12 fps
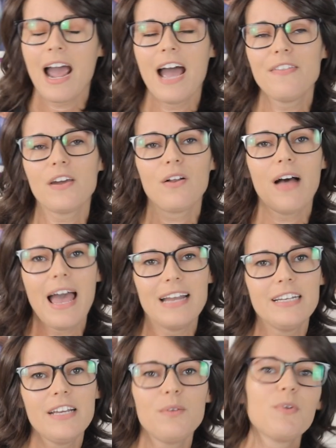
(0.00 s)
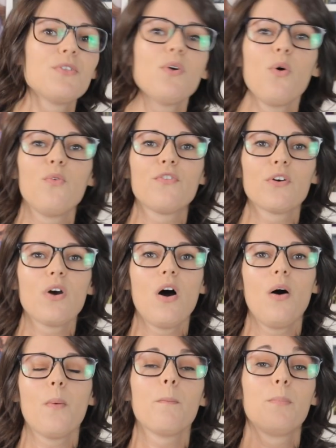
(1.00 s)
and then I'll end it with an
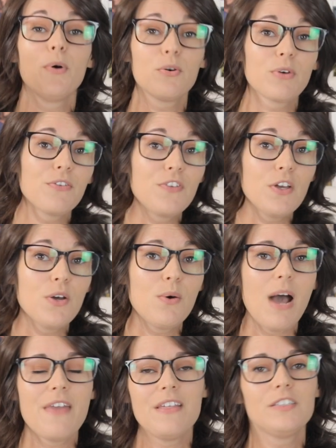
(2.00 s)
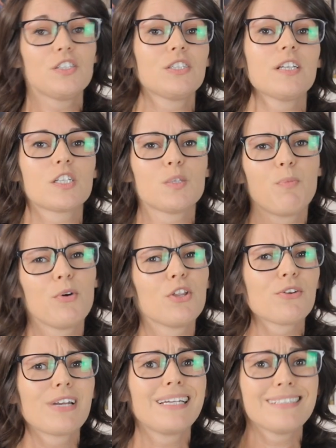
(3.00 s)
overall book review and then just like
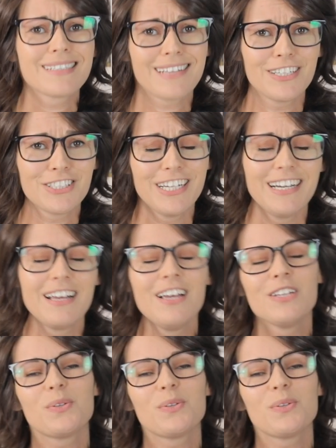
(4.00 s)
spoilery discussion.